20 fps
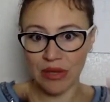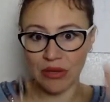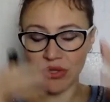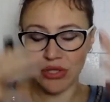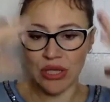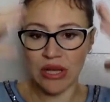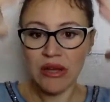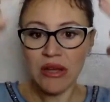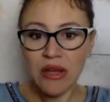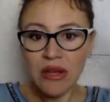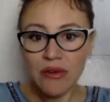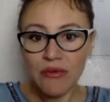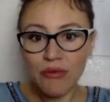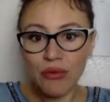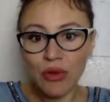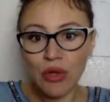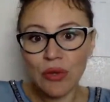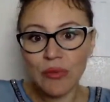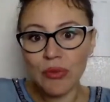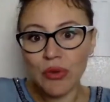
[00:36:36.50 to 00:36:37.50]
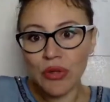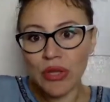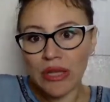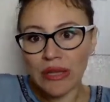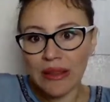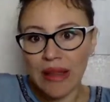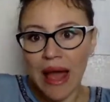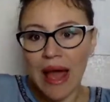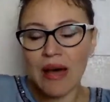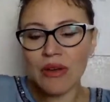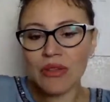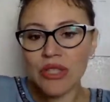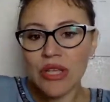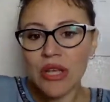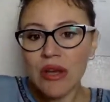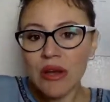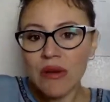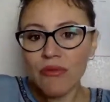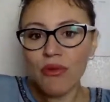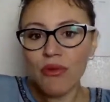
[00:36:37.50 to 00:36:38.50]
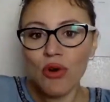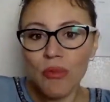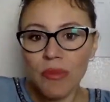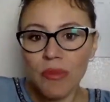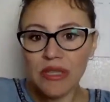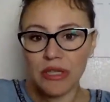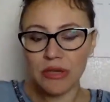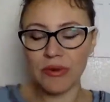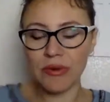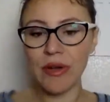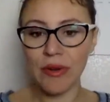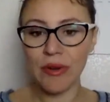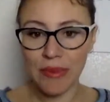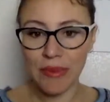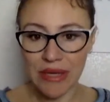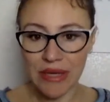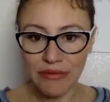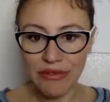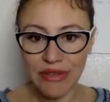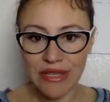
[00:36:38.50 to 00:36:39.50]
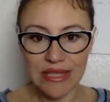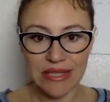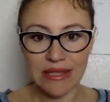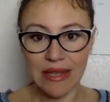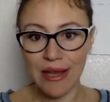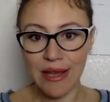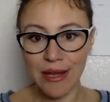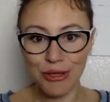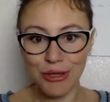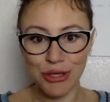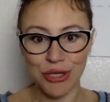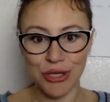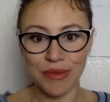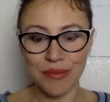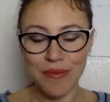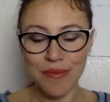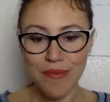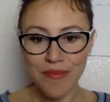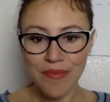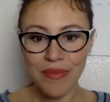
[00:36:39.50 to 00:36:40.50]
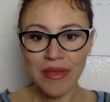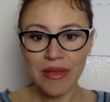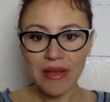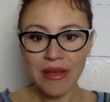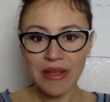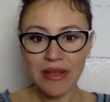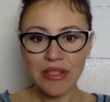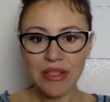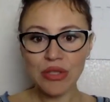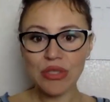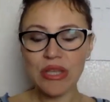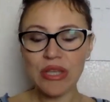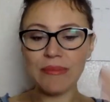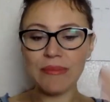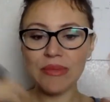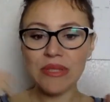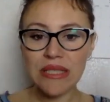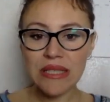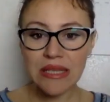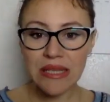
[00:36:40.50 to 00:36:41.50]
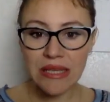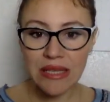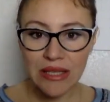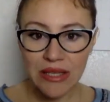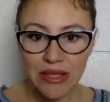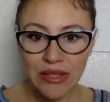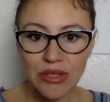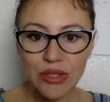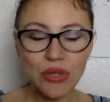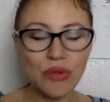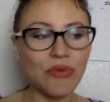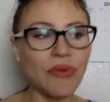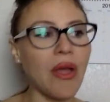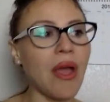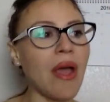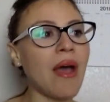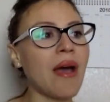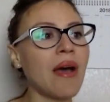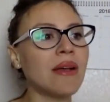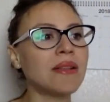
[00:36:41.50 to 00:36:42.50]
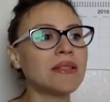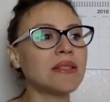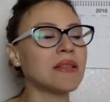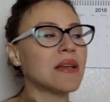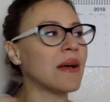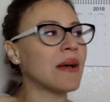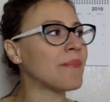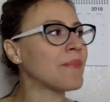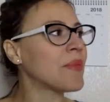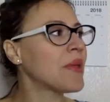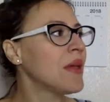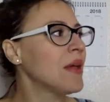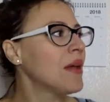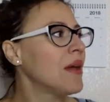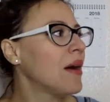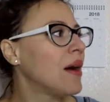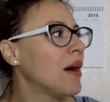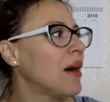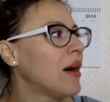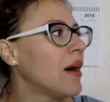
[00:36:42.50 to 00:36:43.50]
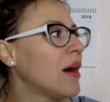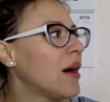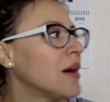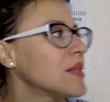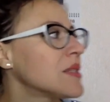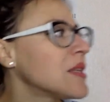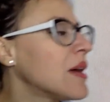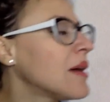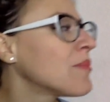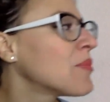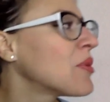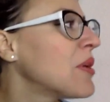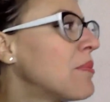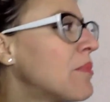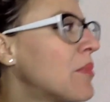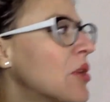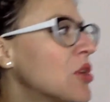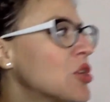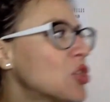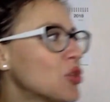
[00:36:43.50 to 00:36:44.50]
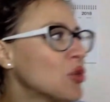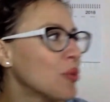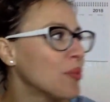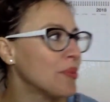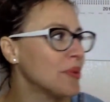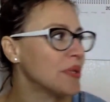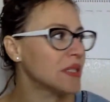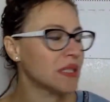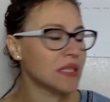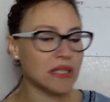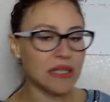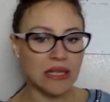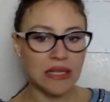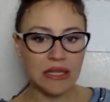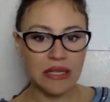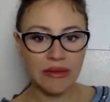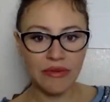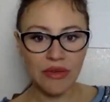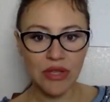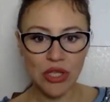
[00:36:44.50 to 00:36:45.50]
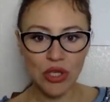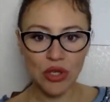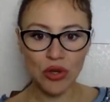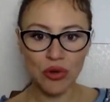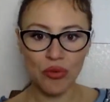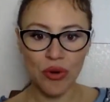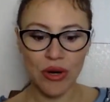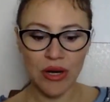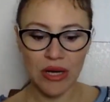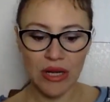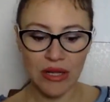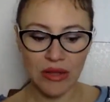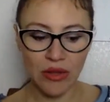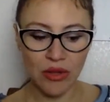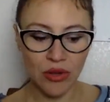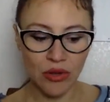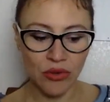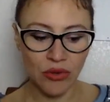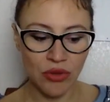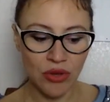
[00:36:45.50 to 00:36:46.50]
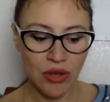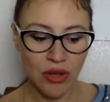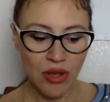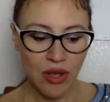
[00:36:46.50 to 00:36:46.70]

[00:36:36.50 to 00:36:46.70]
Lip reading: because the full moon allows full material manifestation. So some skills you've had, some commercial business activity you're working on,